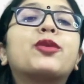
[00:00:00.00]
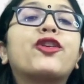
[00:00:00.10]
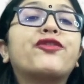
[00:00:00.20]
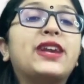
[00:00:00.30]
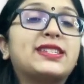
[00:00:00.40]
number
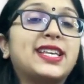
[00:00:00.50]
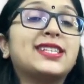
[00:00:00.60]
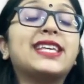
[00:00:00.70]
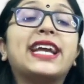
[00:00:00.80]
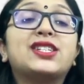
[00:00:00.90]
of
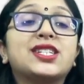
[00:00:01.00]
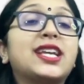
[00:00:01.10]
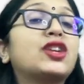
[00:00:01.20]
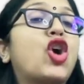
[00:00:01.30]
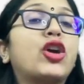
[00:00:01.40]
faces, edges
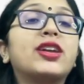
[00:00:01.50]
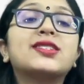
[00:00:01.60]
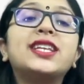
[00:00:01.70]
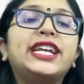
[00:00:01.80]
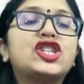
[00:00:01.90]
and
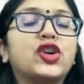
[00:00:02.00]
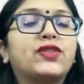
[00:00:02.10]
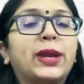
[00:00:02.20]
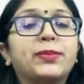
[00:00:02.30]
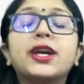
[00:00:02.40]
corners in each
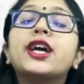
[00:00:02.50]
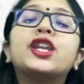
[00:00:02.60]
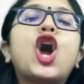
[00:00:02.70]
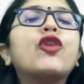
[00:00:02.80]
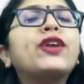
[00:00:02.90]
of them.
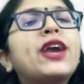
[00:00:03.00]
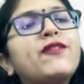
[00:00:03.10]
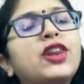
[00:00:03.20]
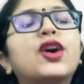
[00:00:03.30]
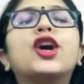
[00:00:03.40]
Now we
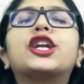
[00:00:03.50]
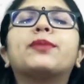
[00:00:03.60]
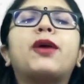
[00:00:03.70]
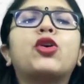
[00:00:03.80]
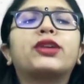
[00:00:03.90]
have learnt
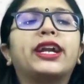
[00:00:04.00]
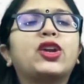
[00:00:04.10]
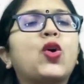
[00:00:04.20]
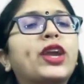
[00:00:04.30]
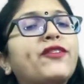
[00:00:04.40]
about
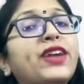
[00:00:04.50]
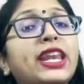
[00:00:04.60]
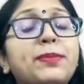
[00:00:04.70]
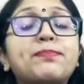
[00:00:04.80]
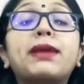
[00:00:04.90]
it. Okay,
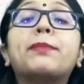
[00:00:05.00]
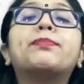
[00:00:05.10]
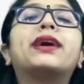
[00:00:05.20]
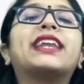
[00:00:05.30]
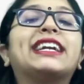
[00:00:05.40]
we
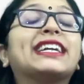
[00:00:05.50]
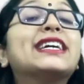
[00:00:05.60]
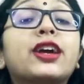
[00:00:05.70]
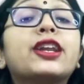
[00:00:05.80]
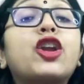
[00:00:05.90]
remember it.
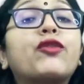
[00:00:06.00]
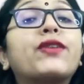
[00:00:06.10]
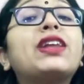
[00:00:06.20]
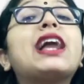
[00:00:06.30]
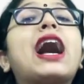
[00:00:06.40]
Now we
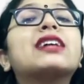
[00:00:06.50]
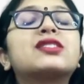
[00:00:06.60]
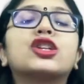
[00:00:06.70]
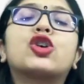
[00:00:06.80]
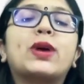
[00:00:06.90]
will
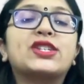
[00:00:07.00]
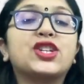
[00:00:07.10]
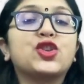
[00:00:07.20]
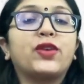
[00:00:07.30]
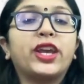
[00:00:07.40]
answer the
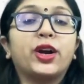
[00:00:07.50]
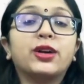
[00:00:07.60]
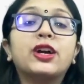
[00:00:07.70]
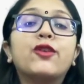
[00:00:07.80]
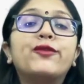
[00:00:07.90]
questions over
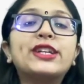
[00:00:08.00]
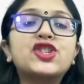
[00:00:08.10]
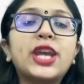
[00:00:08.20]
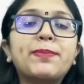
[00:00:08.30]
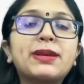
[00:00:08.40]
here. Which
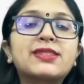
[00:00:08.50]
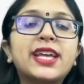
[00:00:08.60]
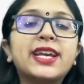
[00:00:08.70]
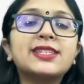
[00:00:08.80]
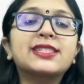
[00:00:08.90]
shape is
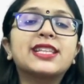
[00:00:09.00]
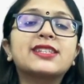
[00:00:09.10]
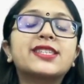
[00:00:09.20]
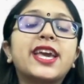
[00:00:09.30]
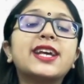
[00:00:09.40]
this?
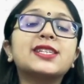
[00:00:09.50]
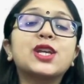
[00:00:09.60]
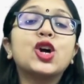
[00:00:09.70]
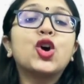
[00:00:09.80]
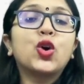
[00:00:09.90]
This is
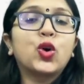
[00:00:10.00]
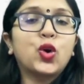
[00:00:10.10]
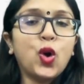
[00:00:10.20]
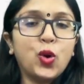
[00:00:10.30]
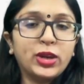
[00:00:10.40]

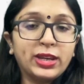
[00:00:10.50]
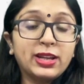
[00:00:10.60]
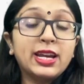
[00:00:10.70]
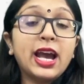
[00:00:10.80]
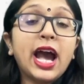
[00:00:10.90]
cone.
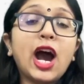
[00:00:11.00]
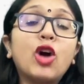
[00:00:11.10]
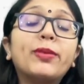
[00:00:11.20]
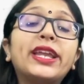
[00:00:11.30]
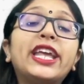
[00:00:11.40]

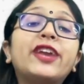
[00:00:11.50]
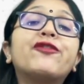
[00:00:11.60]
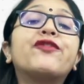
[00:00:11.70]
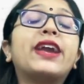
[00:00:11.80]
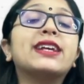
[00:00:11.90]
How many
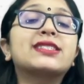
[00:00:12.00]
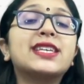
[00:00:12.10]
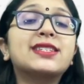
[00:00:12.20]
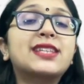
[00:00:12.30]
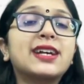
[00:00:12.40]

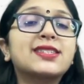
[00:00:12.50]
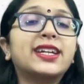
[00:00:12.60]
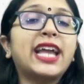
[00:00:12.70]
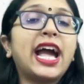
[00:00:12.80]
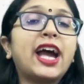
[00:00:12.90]
faces does
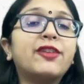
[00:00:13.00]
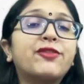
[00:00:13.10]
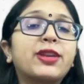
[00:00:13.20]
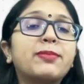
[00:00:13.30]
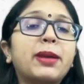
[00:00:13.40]
it
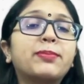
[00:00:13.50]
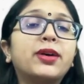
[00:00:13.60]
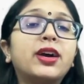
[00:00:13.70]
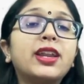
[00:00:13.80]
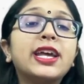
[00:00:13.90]
have? Remember,